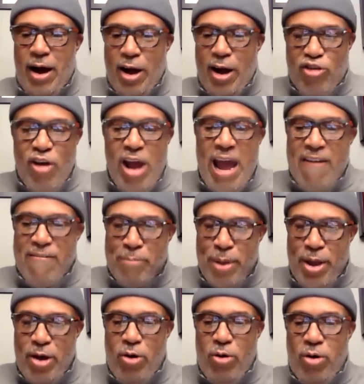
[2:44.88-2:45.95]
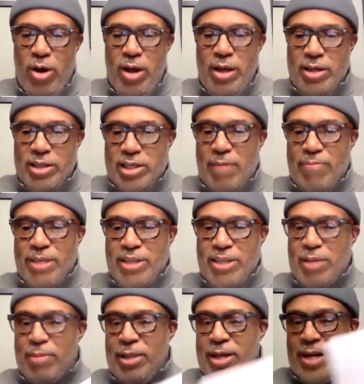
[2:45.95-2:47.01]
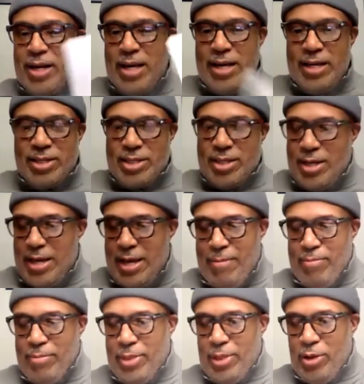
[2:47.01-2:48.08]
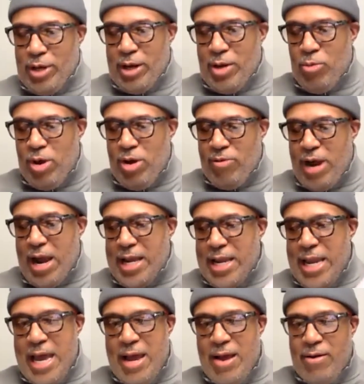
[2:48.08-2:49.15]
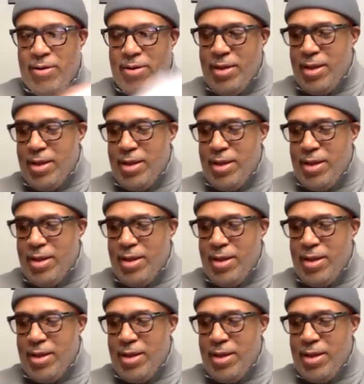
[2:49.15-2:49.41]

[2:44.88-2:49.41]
draft bill, something similar to this. I'm looking at one right now.